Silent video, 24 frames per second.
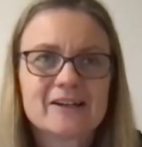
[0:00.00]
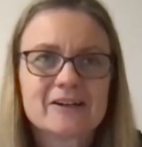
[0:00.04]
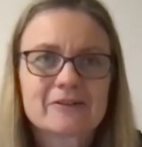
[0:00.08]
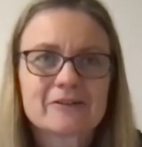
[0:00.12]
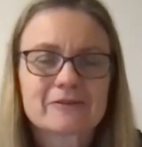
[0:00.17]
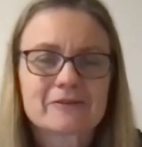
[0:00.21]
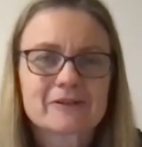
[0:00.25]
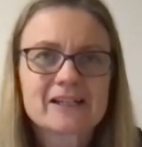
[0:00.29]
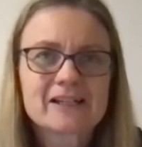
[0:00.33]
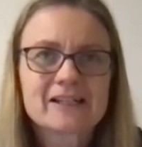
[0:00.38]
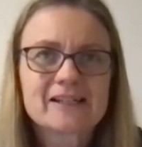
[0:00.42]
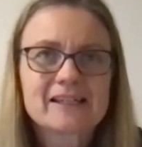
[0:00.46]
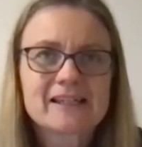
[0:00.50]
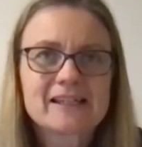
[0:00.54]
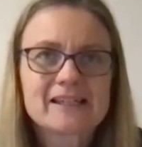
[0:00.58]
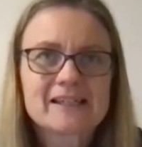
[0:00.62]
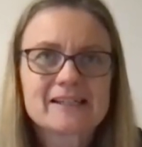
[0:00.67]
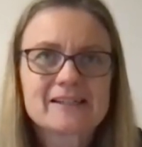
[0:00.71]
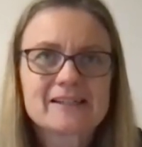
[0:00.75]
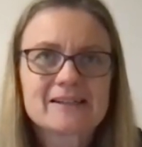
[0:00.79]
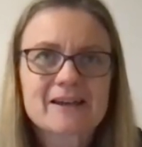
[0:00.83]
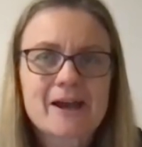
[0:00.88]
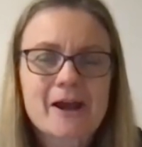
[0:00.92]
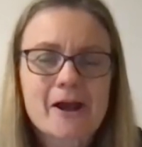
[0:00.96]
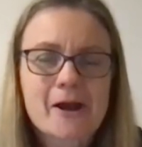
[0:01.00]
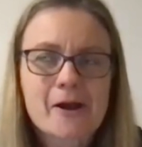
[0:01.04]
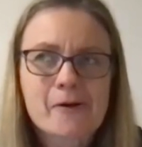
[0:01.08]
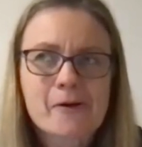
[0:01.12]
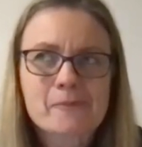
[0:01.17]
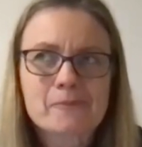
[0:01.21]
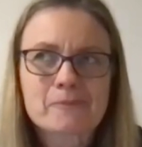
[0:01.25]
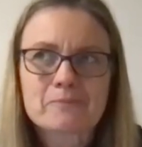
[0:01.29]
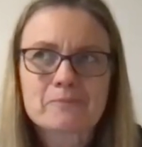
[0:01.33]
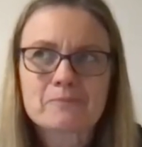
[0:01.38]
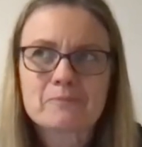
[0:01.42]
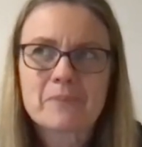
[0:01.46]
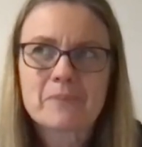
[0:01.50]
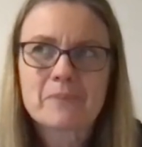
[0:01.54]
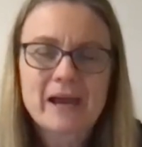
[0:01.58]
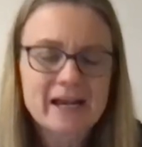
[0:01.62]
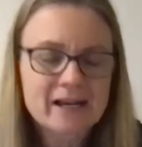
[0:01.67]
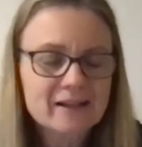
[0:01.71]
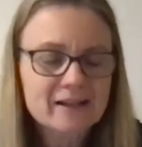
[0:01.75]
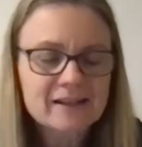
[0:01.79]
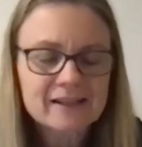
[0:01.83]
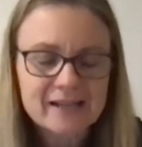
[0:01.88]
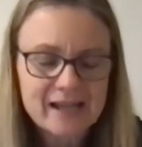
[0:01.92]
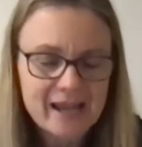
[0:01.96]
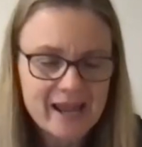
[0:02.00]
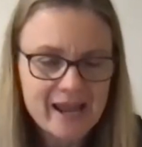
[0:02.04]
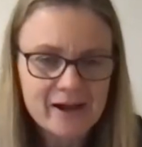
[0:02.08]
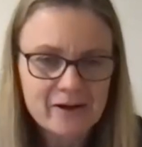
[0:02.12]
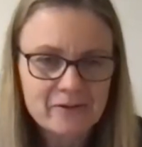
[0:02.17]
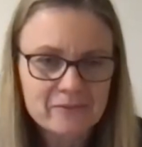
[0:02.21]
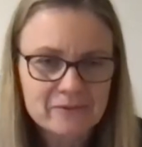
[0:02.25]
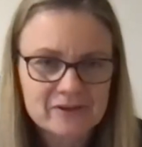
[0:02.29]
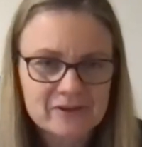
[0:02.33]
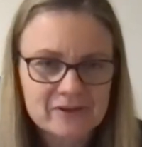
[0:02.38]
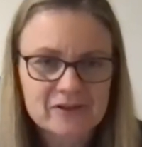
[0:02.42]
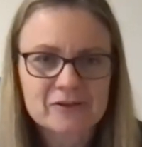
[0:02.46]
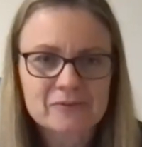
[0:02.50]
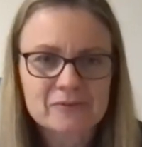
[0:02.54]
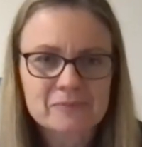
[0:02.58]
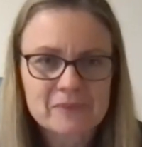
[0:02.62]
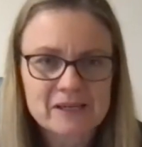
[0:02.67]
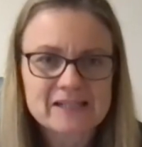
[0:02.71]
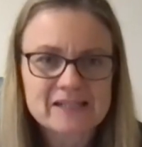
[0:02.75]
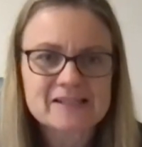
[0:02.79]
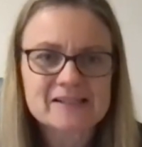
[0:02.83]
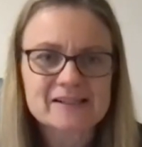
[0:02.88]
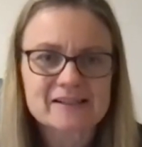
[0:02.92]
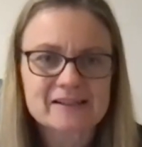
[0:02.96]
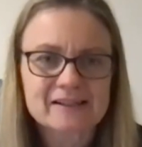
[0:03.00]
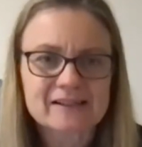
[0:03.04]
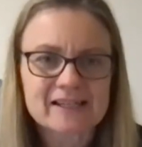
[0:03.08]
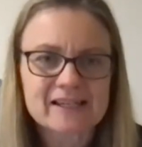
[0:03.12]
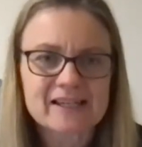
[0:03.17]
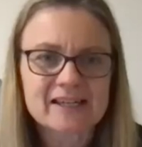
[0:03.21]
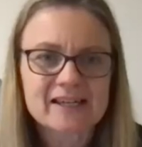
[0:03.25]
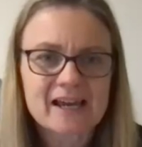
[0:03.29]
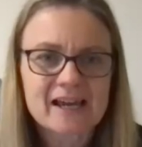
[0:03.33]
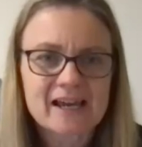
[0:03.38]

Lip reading: really battle it out with you mentally